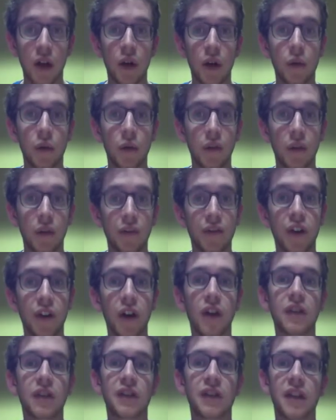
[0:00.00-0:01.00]

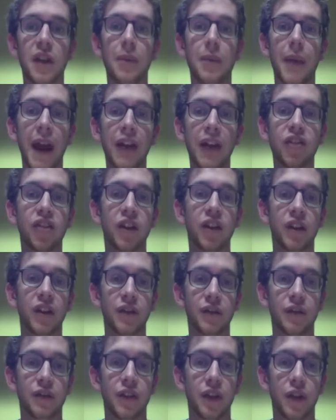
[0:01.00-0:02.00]
refers to the
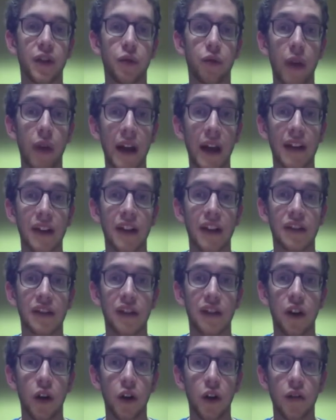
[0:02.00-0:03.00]
penchant for
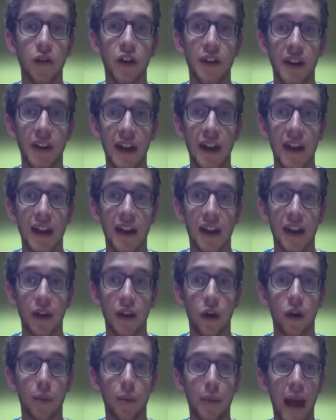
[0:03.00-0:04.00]
reckless overtaking
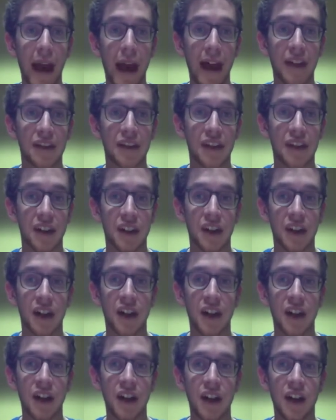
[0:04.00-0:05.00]
or passing
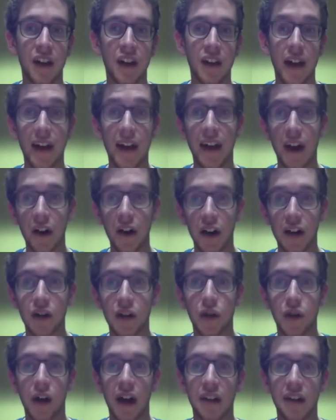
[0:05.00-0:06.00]
that
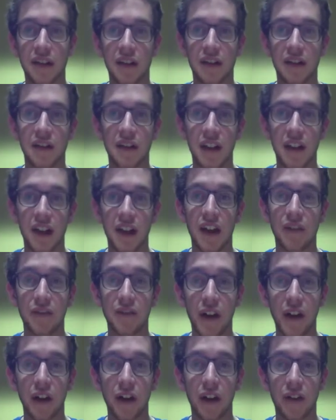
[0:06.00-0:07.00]
characterizes the
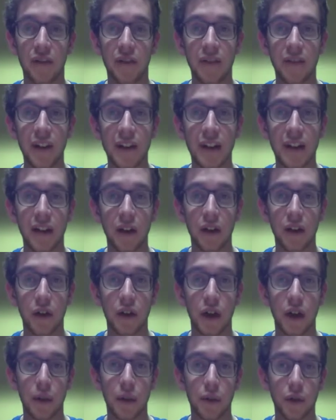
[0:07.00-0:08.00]
inveterate
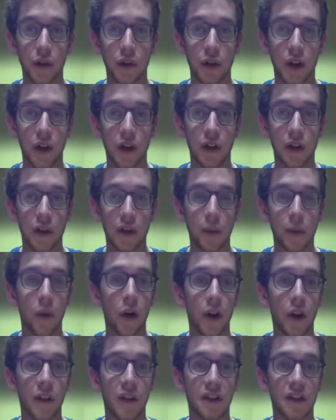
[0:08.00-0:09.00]
Vitelloni Bruno, and more
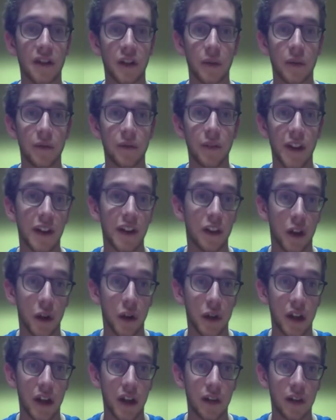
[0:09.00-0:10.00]
on this term
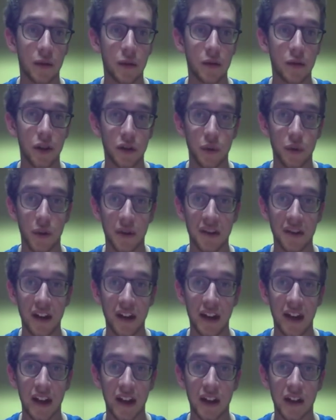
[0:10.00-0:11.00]
Vitelloni in just 1
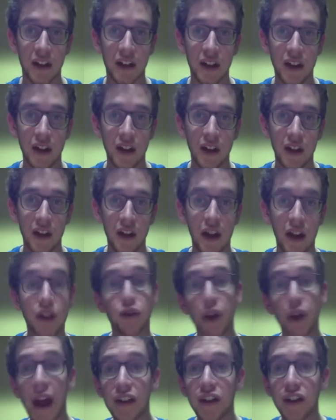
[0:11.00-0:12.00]
second. And
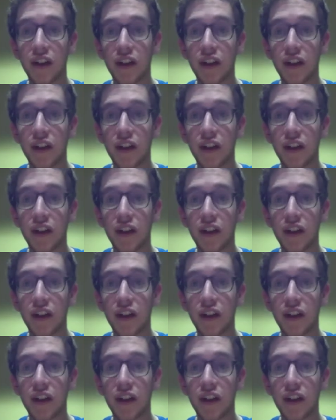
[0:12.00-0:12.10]
tragically, it